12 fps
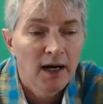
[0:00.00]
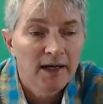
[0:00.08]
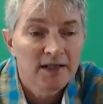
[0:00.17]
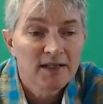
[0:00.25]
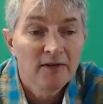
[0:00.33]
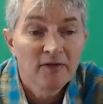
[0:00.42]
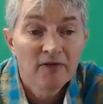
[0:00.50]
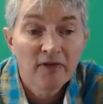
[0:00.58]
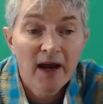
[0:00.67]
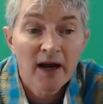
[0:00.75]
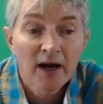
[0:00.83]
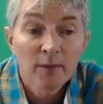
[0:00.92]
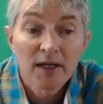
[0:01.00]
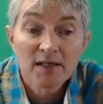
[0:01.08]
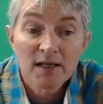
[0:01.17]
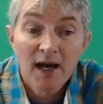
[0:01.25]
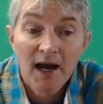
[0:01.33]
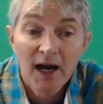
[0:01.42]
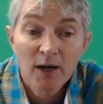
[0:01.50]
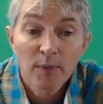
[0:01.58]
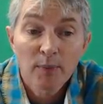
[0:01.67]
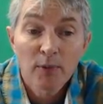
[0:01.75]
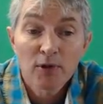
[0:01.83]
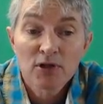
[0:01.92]
It's unfair because a higher
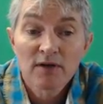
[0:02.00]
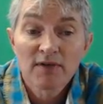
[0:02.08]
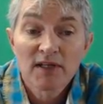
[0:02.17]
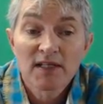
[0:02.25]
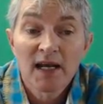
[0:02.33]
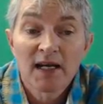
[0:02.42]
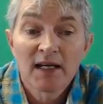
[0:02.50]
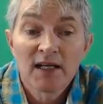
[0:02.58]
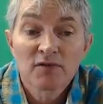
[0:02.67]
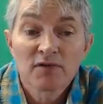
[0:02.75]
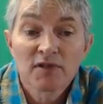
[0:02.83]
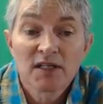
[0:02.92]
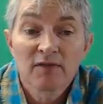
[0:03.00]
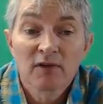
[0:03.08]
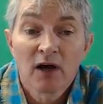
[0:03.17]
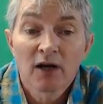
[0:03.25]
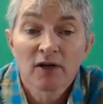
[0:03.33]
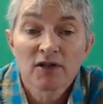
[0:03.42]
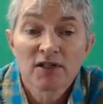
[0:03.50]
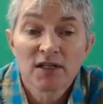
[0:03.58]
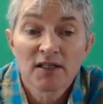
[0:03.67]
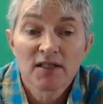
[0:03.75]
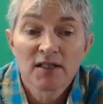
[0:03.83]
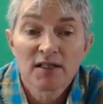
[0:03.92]
proportion of detainees receive longer
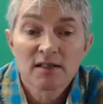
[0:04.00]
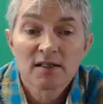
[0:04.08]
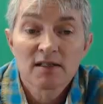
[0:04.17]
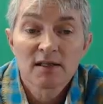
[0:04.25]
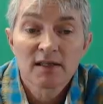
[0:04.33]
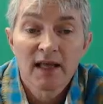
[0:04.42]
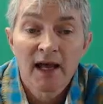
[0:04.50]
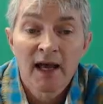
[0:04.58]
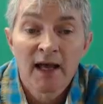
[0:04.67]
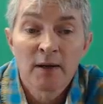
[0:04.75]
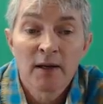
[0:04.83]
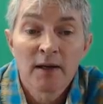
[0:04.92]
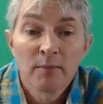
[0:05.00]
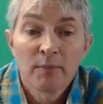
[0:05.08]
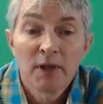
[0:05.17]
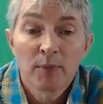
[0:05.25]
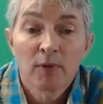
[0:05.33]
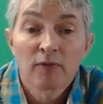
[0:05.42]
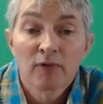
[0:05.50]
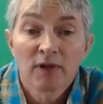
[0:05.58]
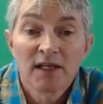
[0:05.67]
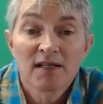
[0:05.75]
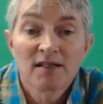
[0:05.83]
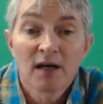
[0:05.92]
sentences than people
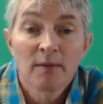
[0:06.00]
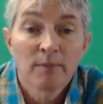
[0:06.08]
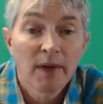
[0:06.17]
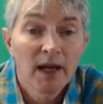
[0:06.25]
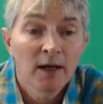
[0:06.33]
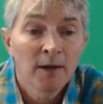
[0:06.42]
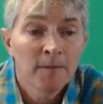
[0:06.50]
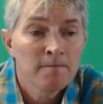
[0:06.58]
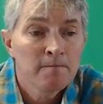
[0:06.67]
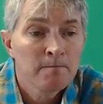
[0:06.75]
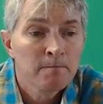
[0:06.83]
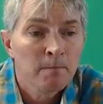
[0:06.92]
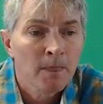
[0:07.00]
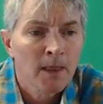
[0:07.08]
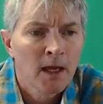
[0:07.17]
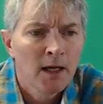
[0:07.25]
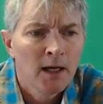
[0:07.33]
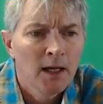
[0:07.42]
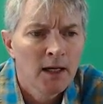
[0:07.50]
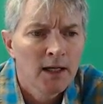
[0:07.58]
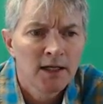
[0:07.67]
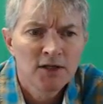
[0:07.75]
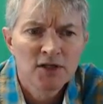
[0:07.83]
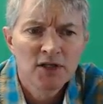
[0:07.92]
released on bail.
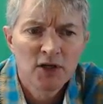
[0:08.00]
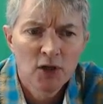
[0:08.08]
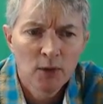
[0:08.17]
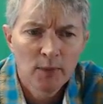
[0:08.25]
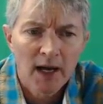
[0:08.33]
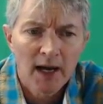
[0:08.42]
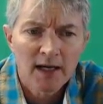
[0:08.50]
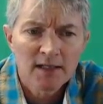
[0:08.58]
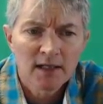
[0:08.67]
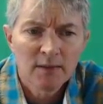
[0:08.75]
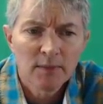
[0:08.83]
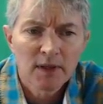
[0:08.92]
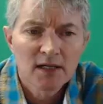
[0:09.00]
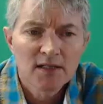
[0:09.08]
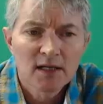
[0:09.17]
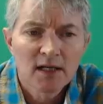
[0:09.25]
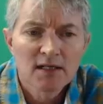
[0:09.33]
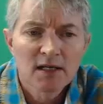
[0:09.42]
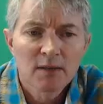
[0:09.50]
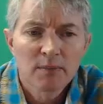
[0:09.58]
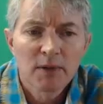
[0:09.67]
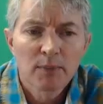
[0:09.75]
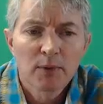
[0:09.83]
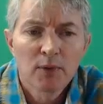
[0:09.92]
It's dehumanizing because innocent
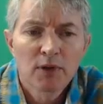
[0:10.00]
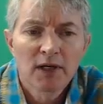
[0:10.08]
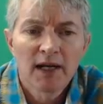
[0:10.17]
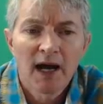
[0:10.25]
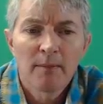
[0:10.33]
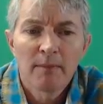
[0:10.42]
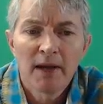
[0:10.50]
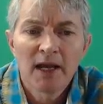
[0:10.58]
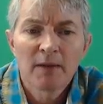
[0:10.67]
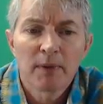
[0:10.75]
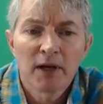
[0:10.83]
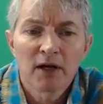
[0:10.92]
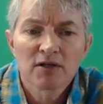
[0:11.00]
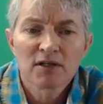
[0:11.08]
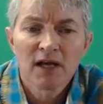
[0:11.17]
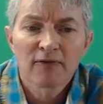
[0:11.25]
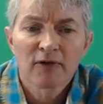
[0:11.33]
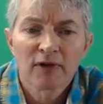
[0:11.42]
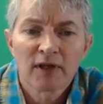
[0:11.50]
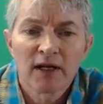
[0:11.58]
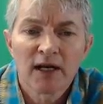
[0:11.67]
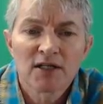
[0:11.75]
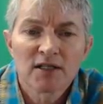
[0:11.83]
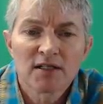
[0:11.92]
people who cannot make bail suffer in the
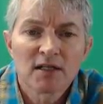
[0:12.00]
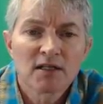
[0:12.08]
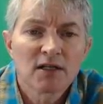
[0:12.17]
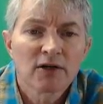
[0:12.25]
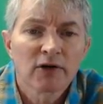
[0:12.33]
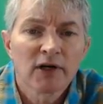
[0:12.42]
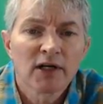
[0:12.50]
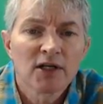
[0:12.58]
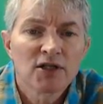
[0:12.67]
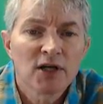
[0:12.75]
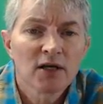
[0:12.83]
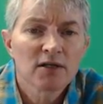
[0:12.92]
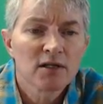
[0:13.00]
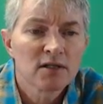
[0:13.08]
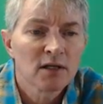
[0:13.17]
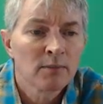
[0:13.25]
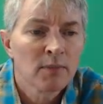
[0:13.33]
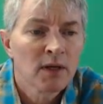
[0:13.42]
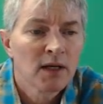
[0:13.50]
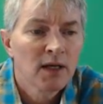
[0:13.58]
nation's deteriorated jail system.